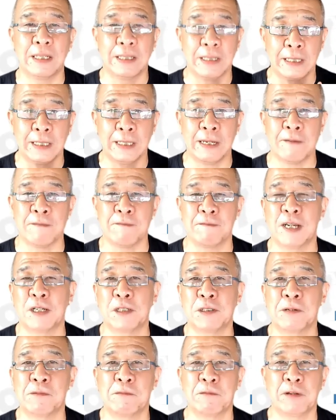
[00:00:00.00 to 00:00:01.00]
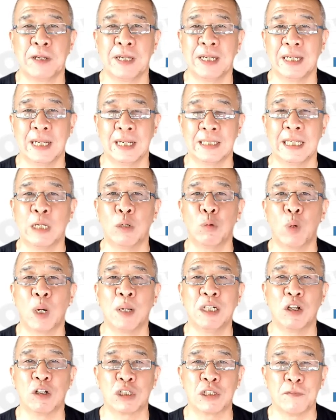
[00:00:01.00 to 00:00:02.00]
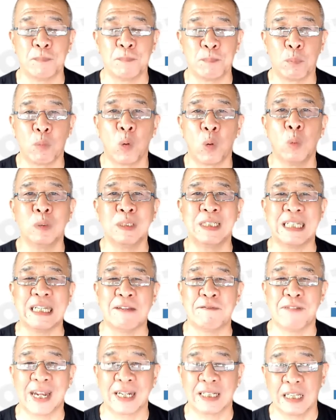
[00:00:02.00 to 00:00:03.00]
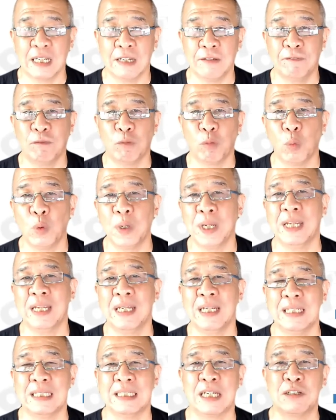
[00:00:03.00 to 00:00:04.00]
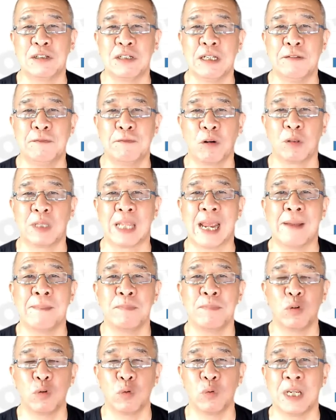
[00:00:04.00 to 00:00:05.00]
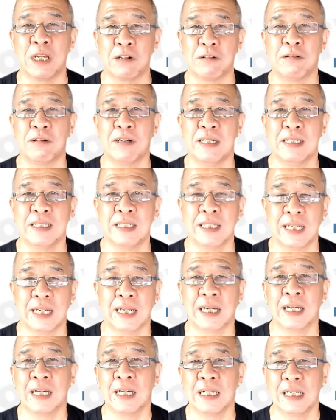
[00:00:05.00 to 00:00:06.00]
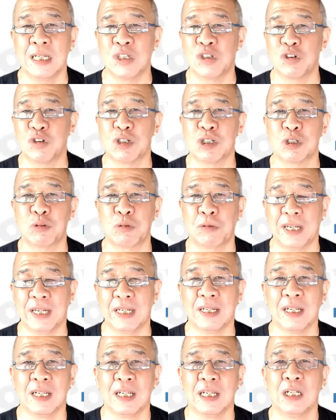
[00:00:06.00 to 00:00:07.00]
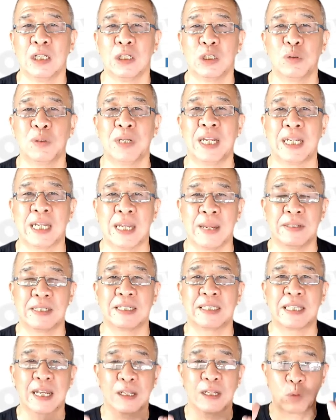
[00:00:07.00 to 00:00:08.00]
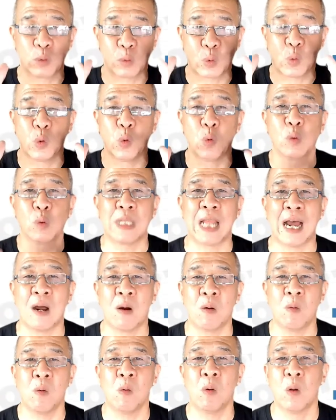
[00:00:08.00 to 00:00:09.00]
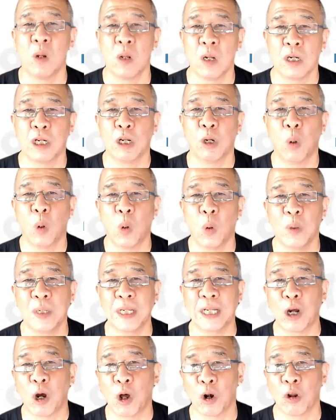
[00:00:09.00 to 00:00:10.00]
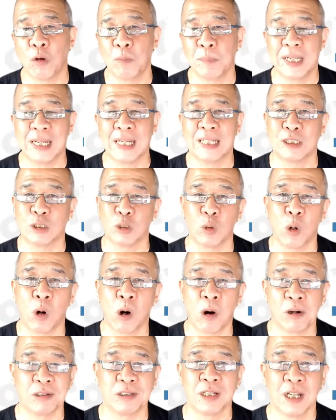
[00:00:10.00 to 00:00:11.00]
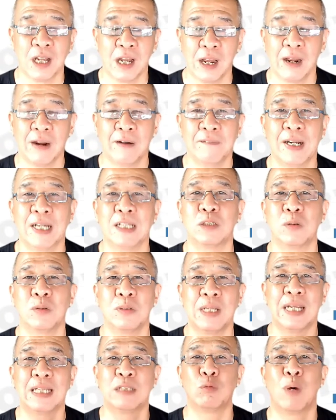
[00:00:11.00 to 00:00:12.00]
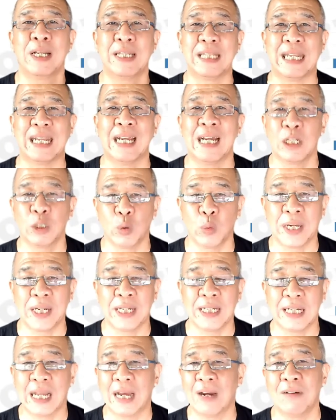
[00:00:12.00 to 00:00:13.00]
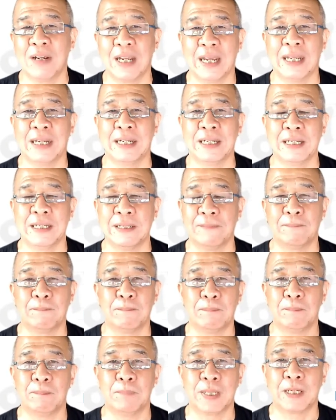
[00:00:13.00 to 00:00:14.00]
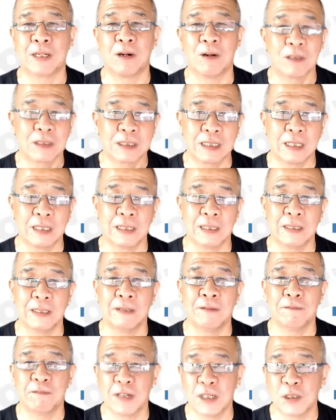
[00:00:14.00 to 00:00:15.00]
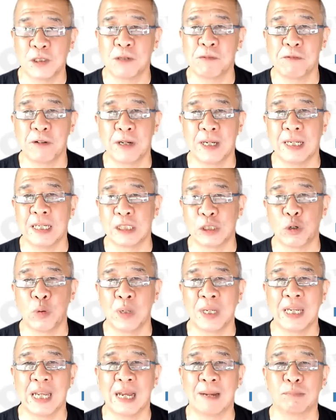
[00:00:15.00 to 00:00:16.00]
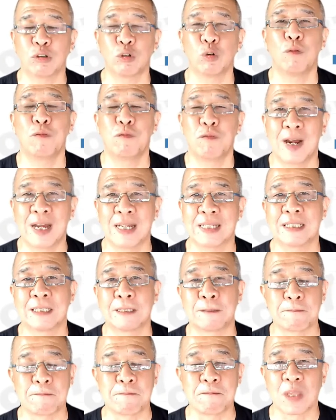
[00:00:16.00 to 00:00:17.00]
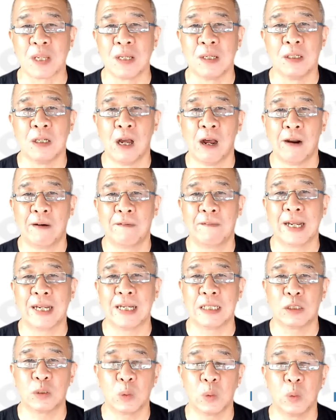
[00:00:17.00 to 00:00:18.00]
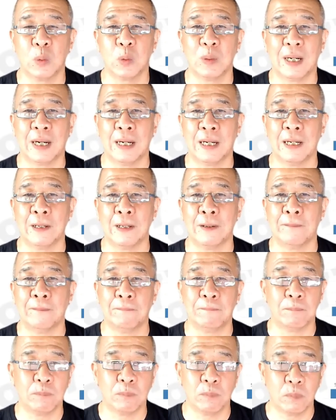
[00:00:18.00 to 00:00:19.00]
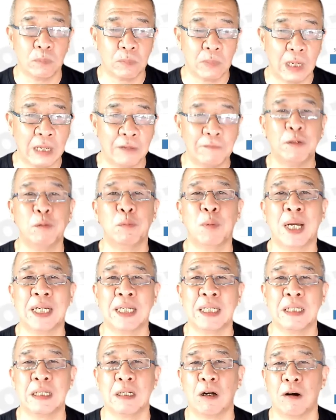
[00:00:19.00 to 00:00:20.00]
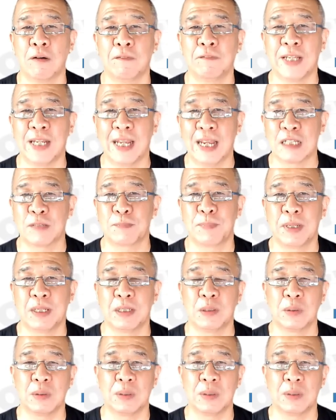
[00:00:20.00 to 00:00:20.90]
the inflation rate, I think one of the most effective way is actually for them to increase their interest rate so they can start to cool down the whole economy and so on, right? So that's what they are doing now. And because the inflation rate is going up so fast, right? So every one of the experts